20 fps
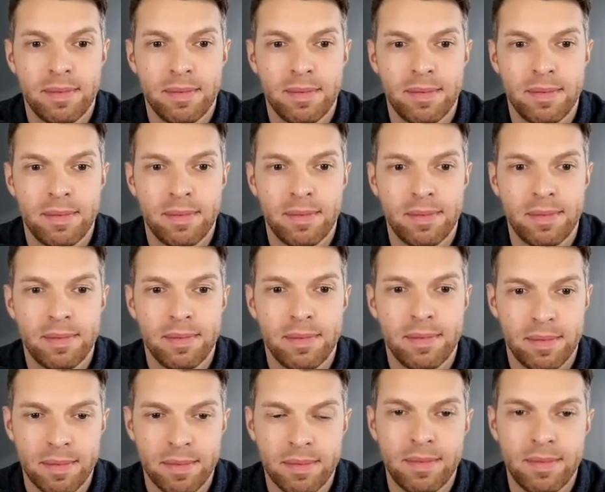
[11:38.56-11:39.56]

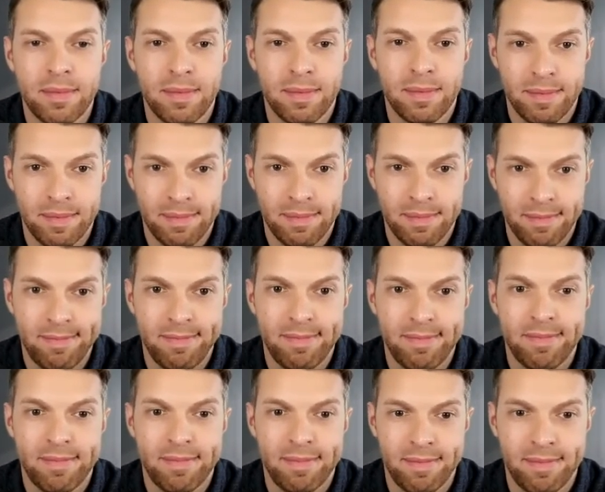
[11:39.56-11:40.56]

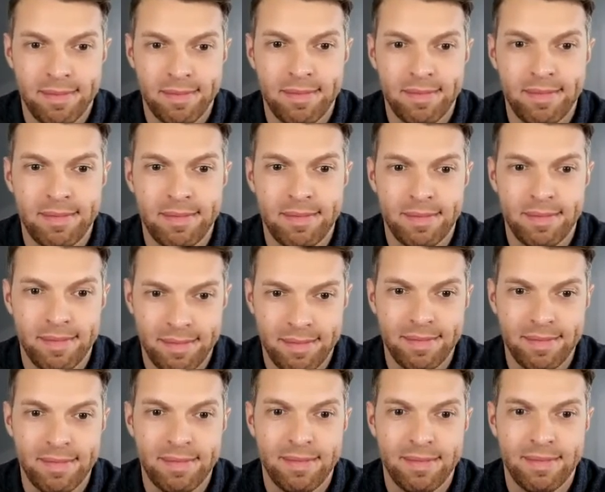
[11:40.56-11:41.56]

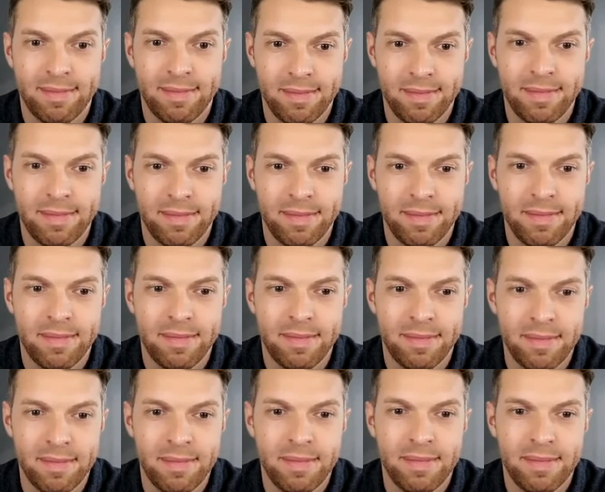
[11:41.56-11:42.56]

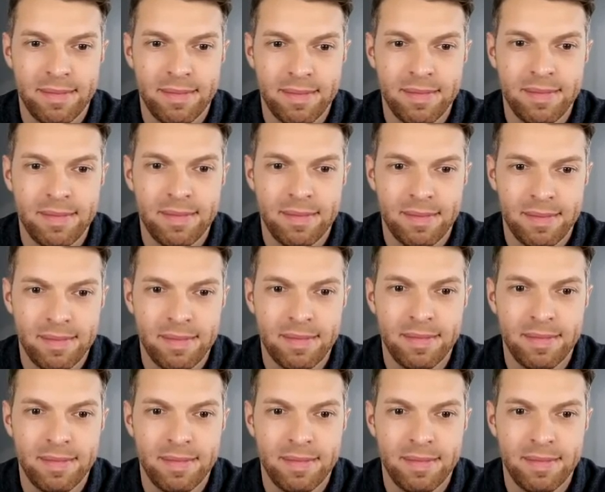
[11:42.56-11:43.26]
The person shown says nothing.